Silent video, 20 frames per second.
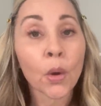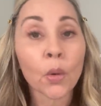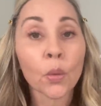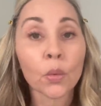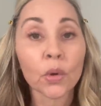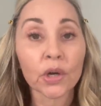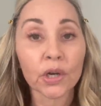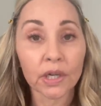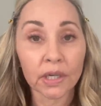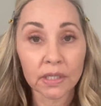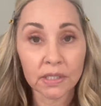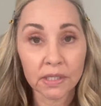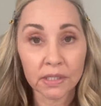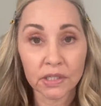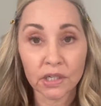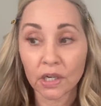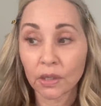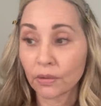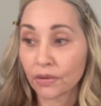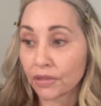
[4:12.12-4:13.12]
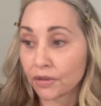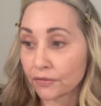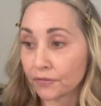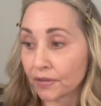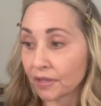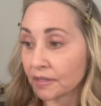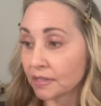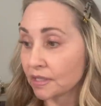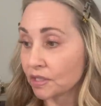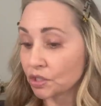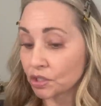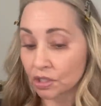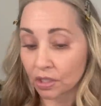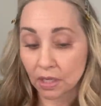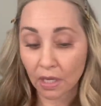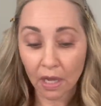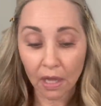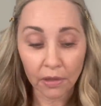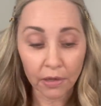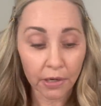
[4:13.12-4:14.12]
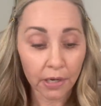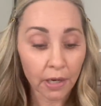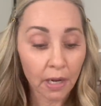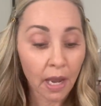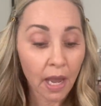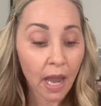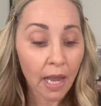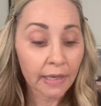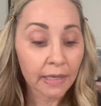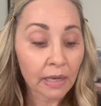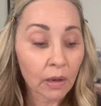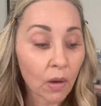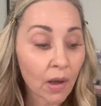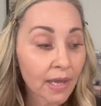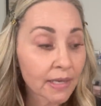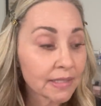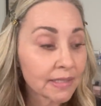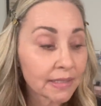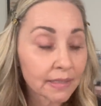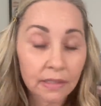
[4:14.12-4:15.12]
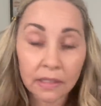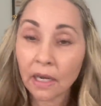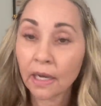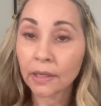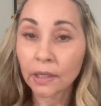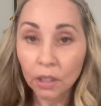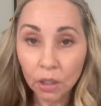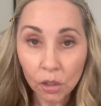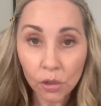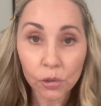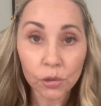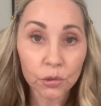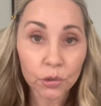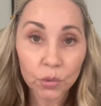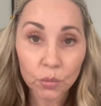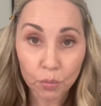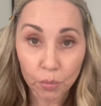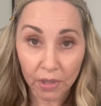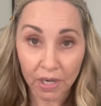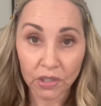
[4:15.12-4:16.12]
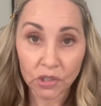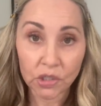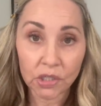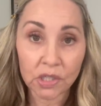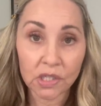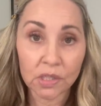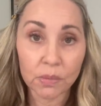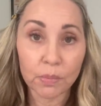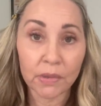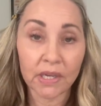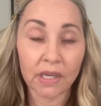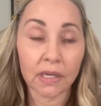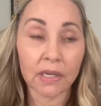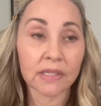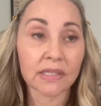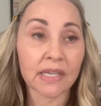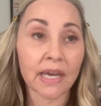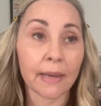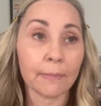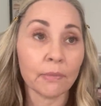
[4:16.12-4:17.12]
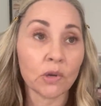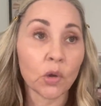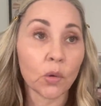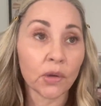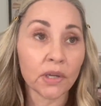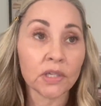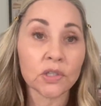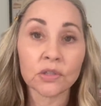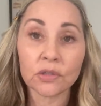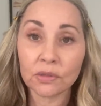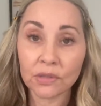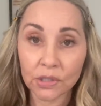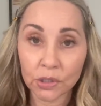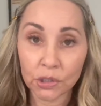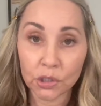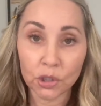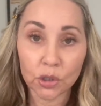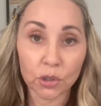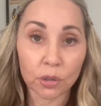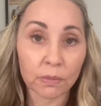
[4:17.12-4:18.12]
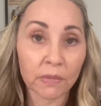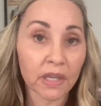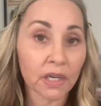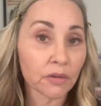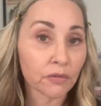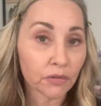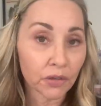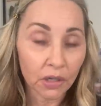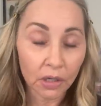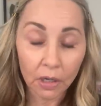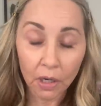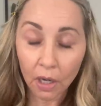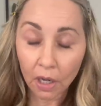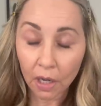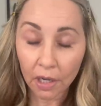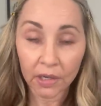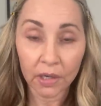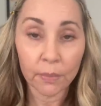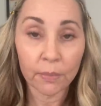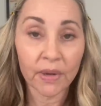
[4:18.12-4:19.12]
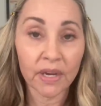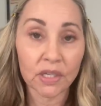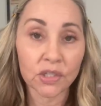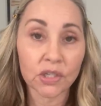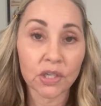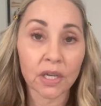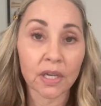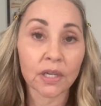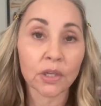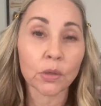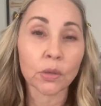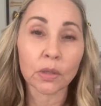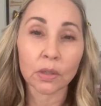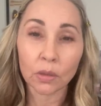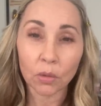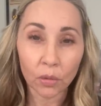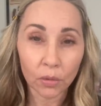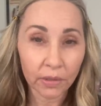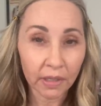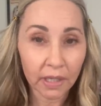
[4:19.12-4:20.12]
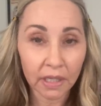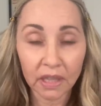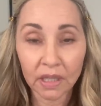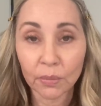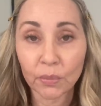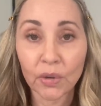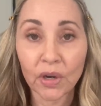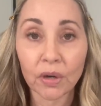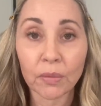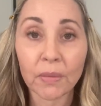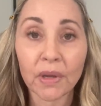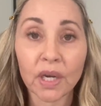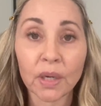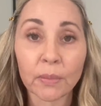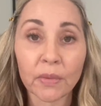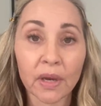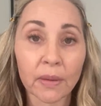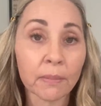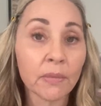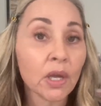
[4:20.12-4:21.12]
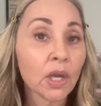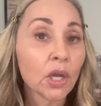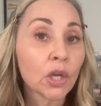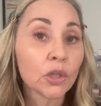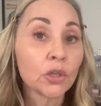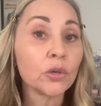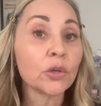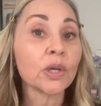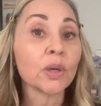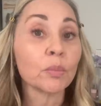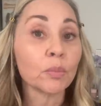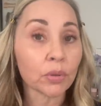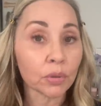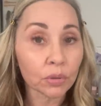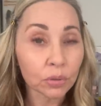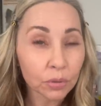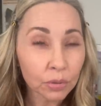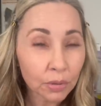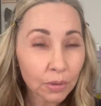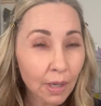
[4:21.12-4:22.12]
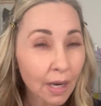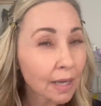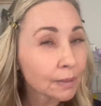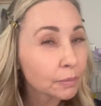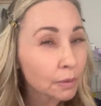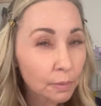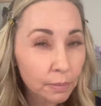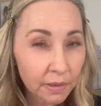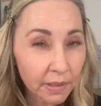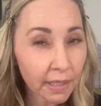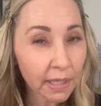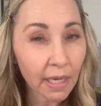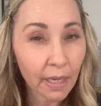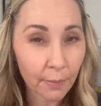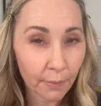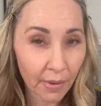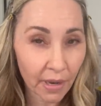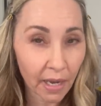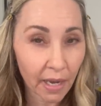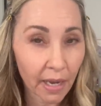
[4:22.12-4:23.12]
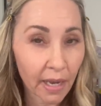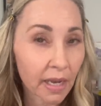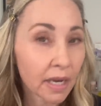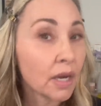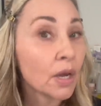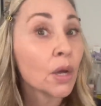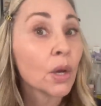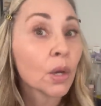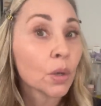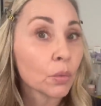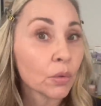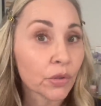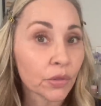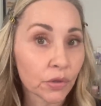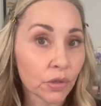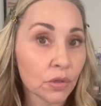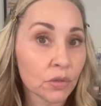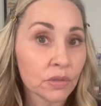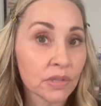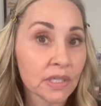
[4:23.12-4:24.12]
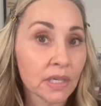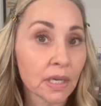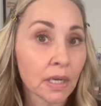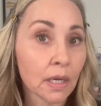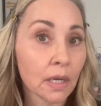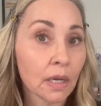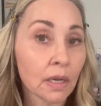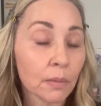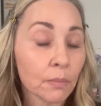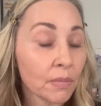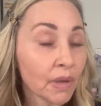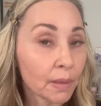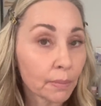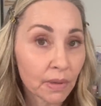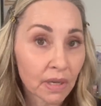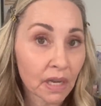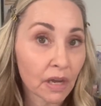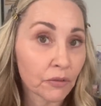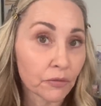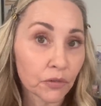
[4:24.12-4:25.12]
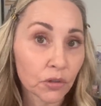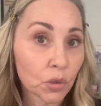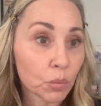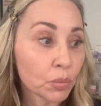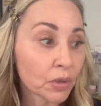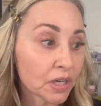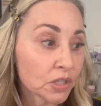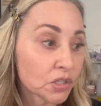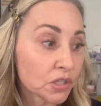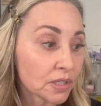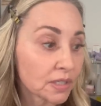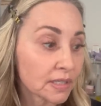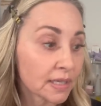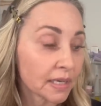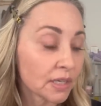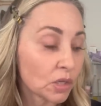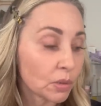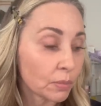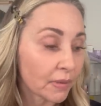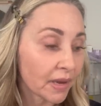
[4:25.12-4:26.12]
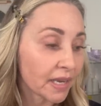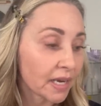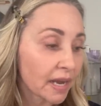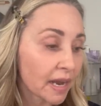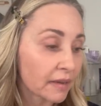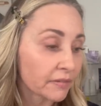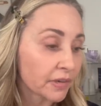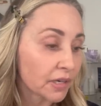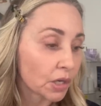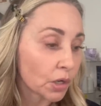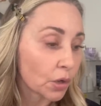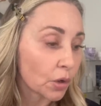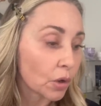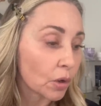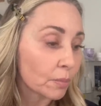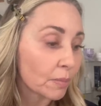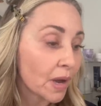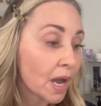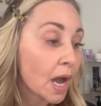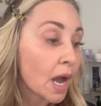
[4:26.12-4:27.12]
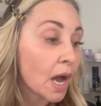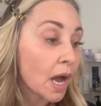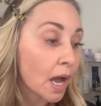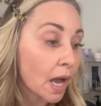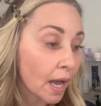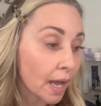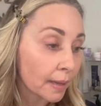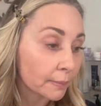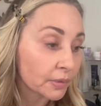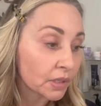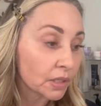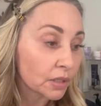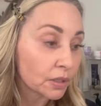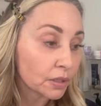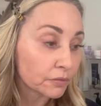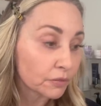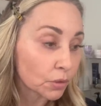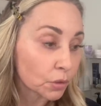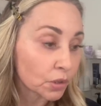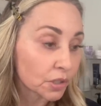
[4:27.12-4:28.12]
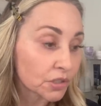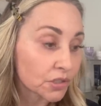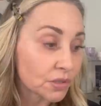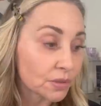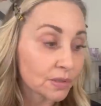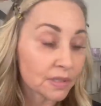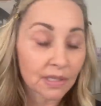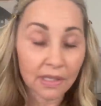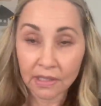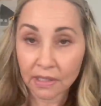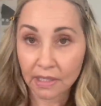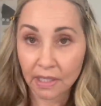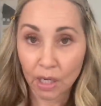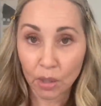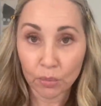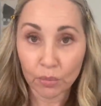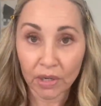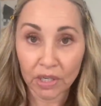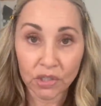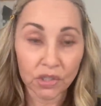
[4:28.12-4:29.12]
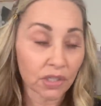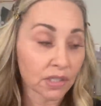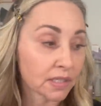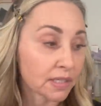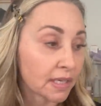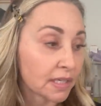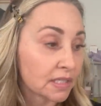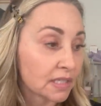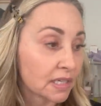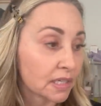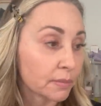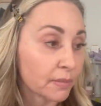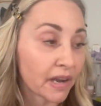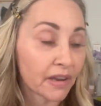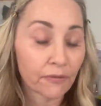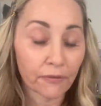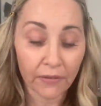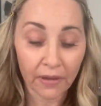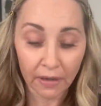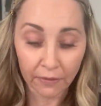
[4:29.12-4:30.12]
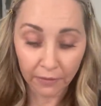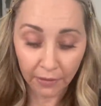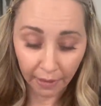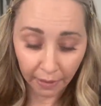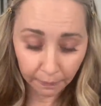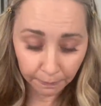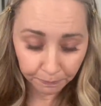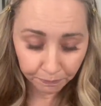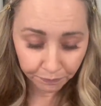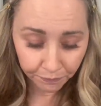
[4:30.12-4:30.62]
We're going to start with the foundation color. Now, I did not include brushes because I'm going to assume that if you're on a budget, you can only get the bare minimum. You could probably get by with using maybe a few brushes that you might have at home. I'm going to, of course, use the Seint brushes because they're my favorite.